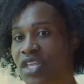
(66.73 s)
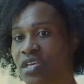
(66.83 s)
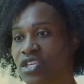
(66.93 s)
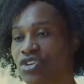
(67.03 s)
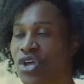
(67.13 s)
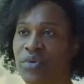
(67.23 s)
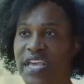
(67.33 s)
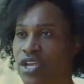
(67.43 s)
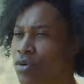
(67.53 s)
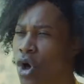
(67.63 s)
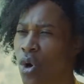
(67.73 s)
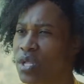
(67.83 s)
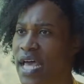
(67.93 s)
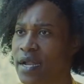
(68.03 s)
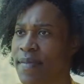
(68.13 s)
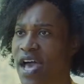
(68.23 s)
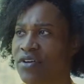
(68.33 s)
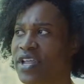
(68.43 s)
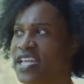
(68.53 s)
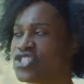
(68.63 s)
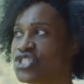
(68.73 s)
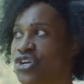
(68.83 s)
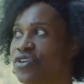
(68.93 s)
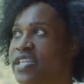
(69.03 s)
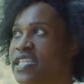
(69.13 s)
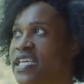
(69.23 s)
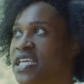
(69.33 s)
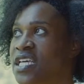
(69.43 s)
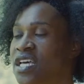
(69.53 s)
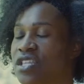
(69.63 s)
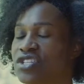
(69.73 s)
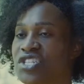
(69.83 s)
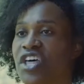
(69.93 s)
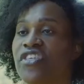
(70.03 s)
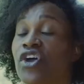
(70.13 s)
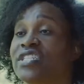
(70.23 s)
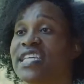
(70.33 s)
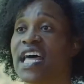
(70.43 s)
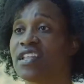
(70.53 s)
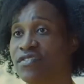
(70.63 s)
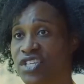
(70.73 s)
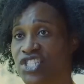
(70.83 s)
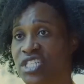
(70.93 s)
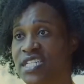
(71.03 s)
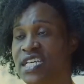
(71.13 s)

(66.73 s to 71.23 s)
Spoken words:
you don't hear a whole lot about, and certainly there's nothing on television